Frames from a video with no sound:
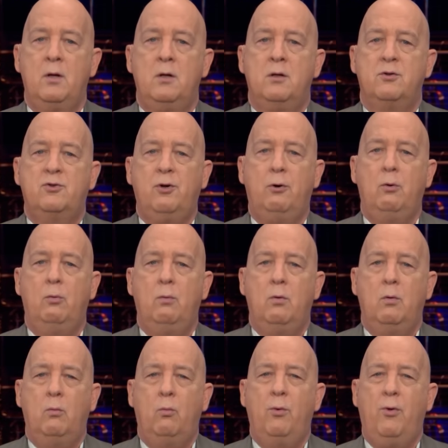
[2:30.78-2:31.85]
So,
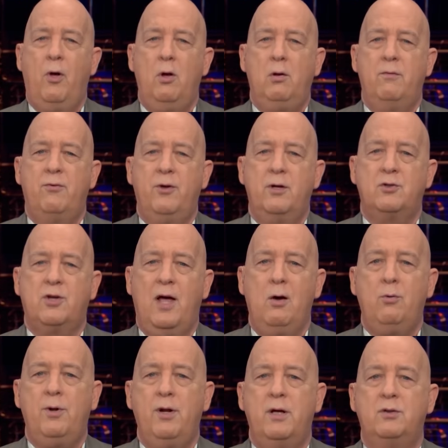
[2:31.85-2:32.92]
with all of this,
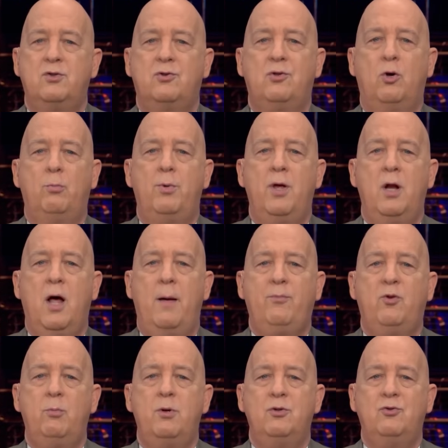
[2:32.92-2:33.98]
how can I still be an
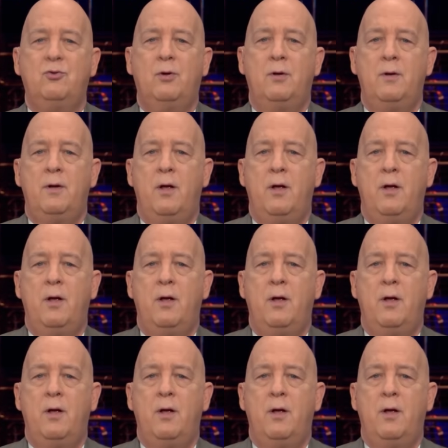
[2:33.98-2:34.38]
optimist?